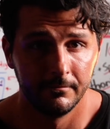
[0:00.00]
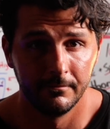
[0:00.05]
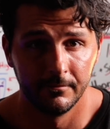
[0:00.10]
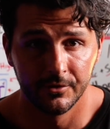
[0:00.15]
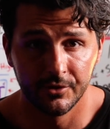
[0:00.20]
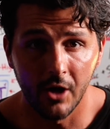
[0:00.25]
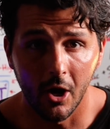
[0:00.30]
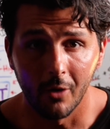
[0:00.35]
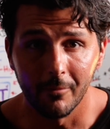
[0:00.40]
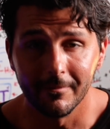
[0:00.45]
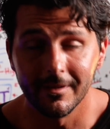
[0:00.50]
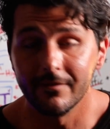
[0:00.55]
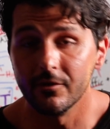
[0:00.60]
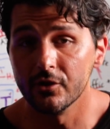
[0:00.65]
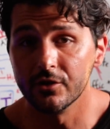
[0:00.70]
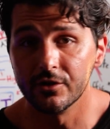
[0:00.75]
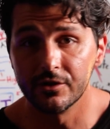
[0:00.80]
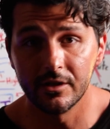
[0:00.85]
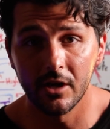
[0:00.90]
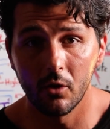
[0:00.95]
So if
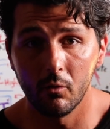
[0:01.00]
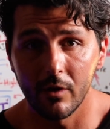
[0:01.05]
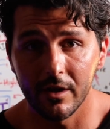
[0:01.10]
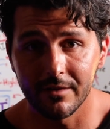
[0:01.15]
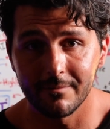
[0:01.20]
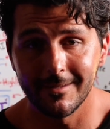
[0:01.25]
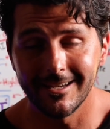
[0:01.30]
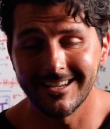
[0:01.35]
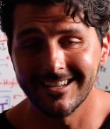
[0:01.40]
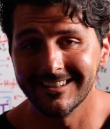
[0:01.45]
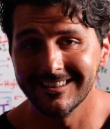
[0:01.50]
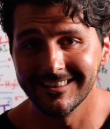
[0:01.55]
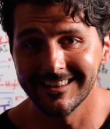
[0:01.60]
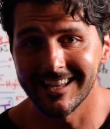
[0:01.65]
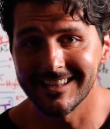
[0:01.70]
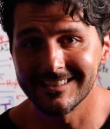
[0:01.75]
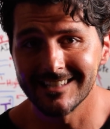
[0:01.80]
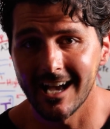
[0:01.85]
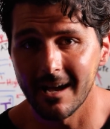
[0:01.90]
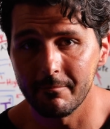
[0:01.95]
you're still with me,
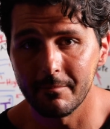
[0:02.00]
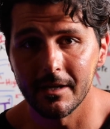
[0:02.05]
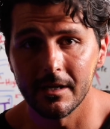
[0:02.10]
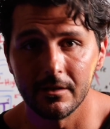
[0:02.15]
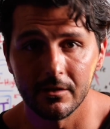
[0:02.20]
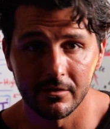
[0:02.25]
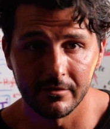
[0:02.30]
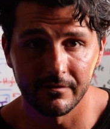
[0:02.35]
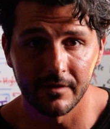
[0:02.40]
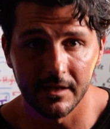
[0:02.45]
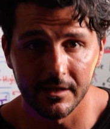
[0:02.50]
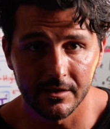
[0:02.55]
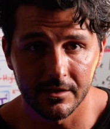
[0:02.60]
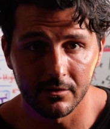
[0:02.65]
let's hop into phase